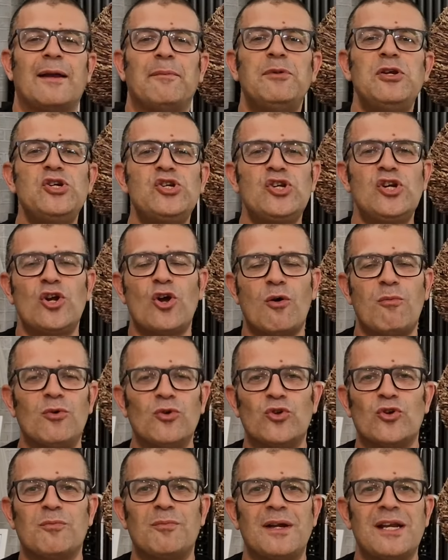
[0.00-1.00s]
Dear
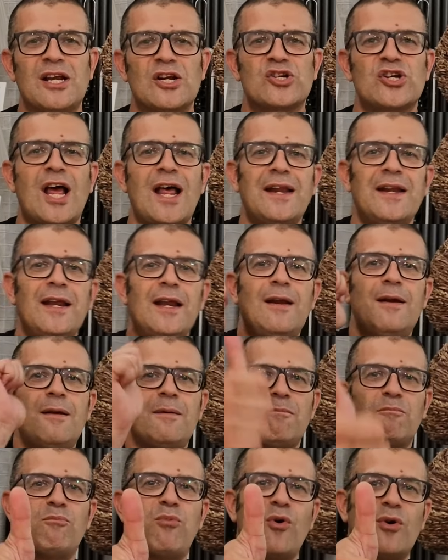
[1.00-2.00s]
Commodoremania channel
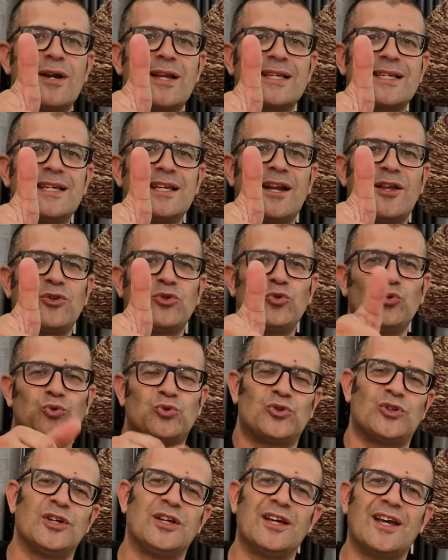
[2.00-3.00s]
friends, good evening
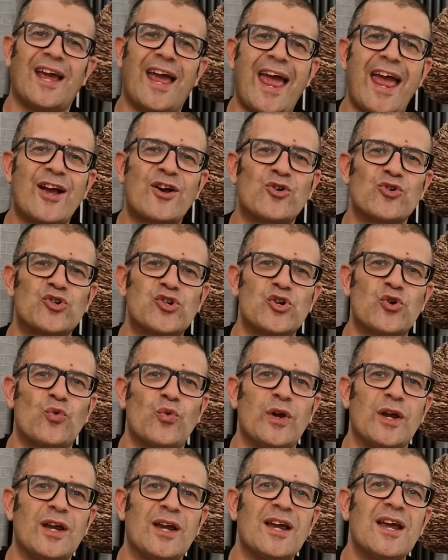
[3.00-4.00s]
everyone, here we
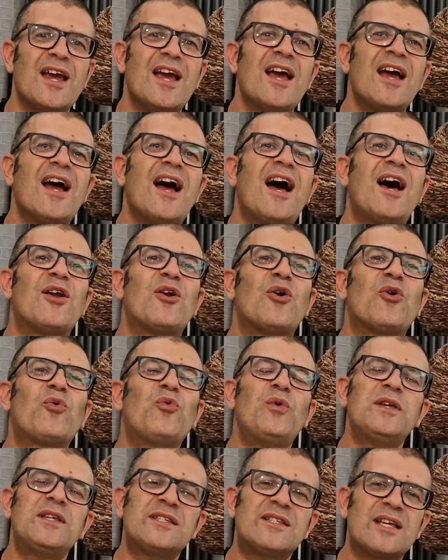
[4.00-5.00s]
are. So
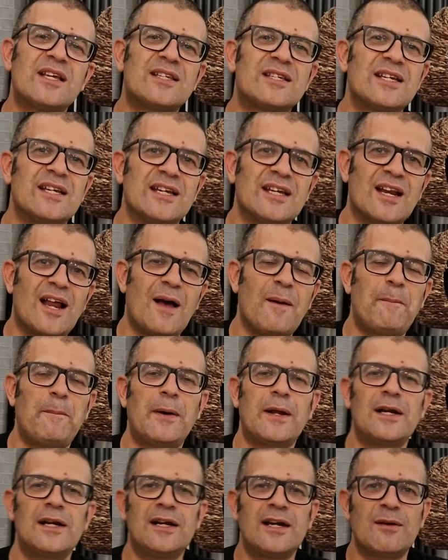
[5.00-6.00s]
tonight we are going to
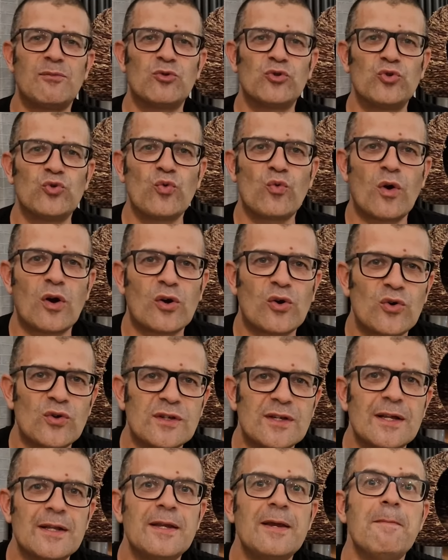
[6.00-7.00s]
talk about something